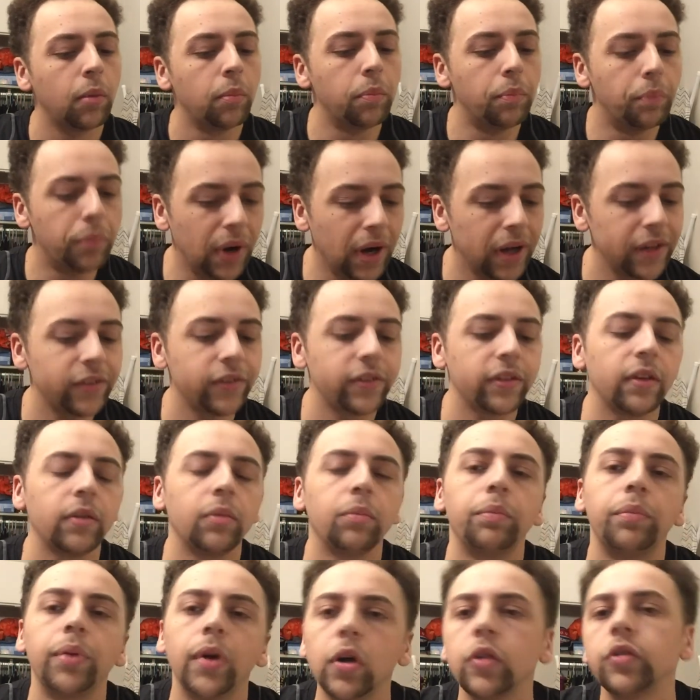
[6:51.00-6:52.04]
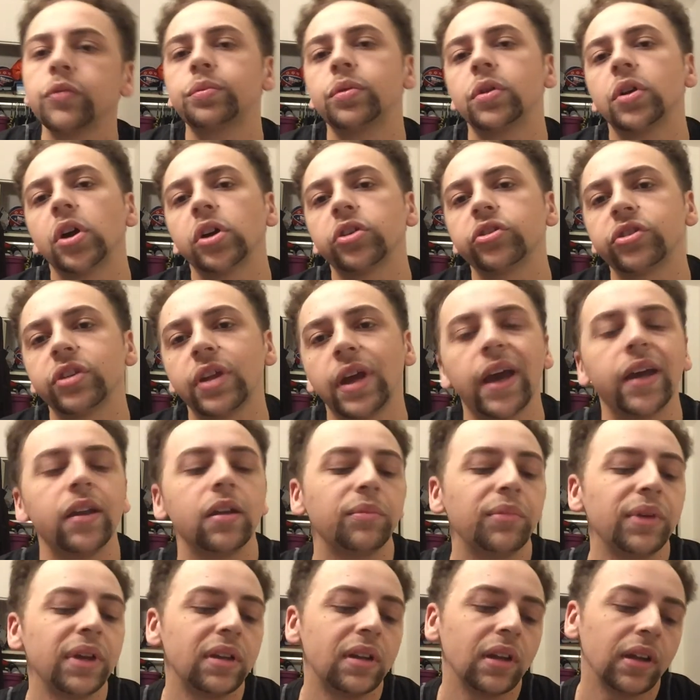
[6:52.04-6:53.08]
but post production had to
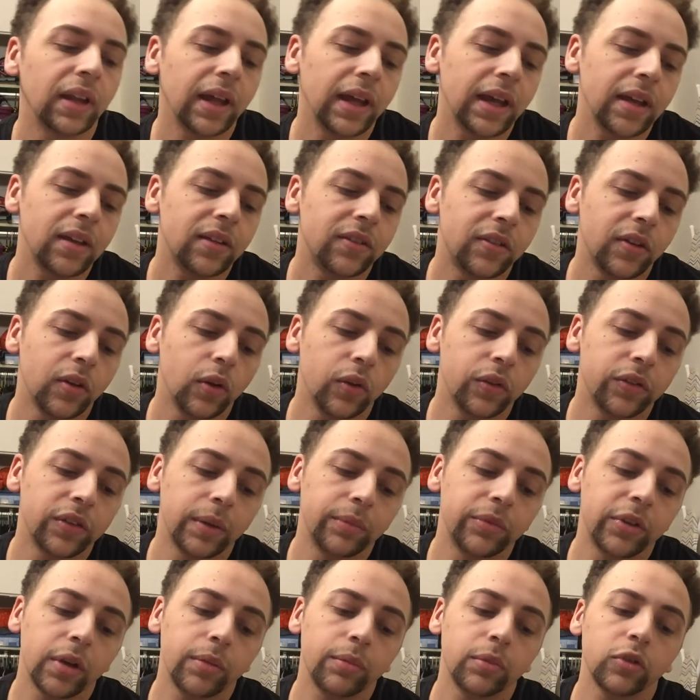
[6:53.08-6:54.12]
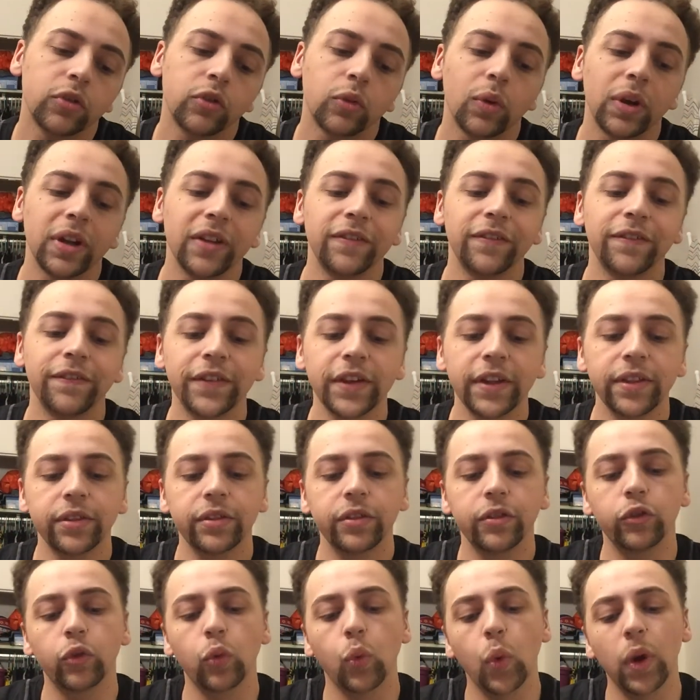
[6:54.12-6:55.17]
be delayed till September 25th,
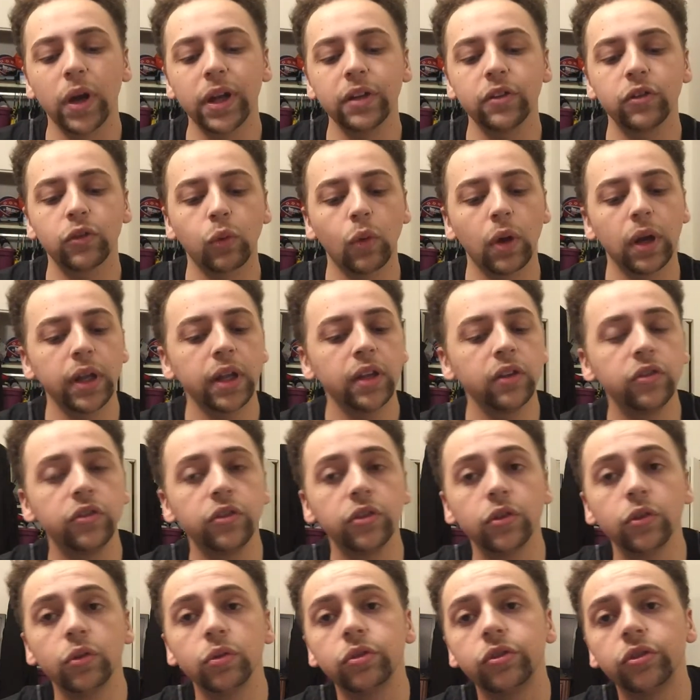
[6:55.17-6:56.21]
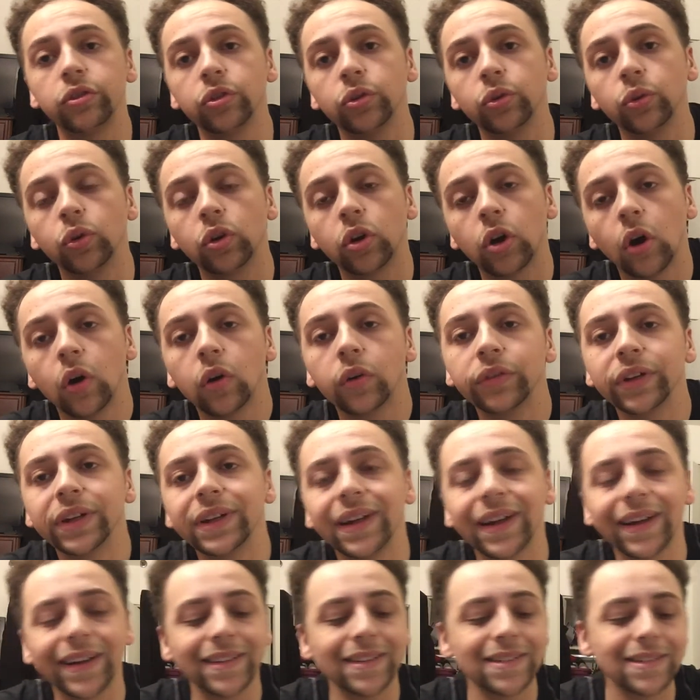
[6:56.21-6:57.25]
2020, due to
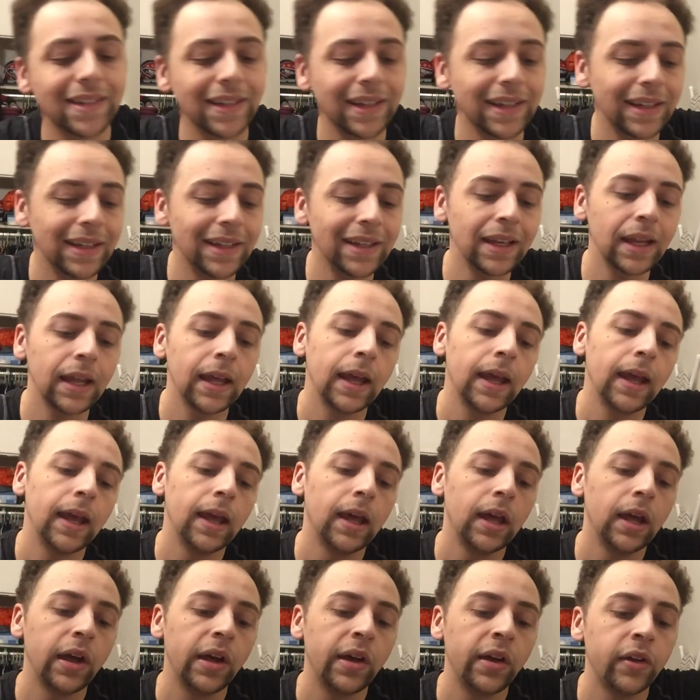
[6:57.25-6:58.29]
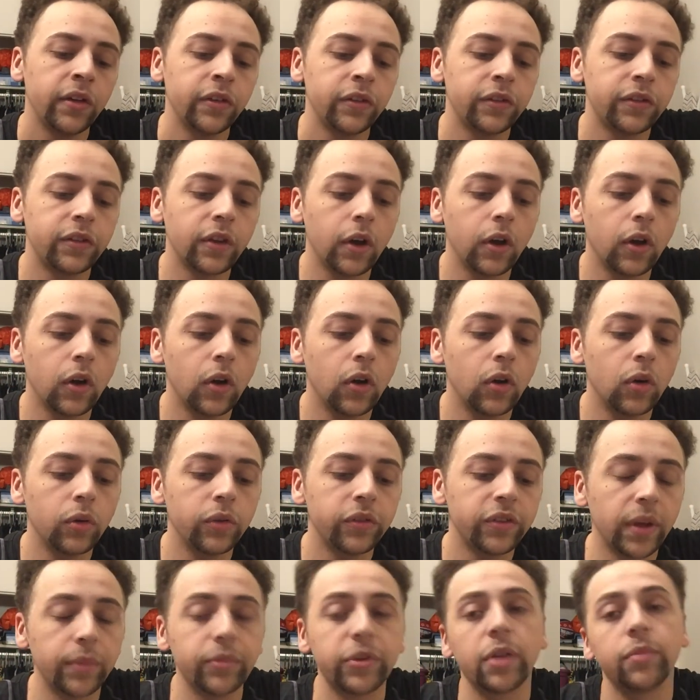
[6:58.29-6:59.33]
COVID-19. So
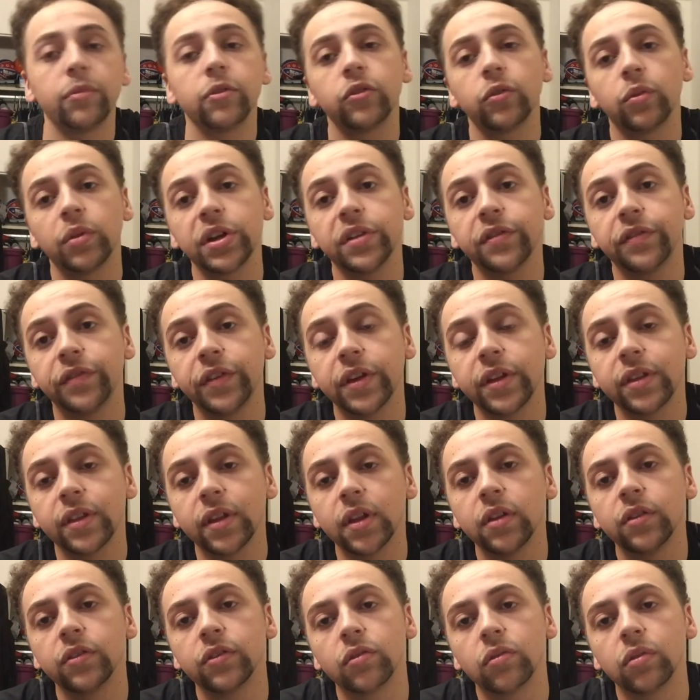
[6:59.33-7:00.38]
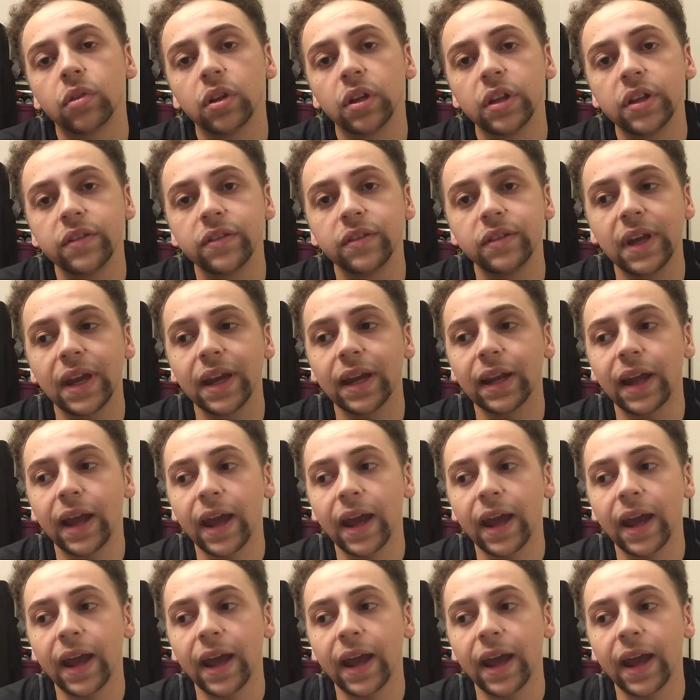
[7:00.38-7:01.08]
September 25th is the release date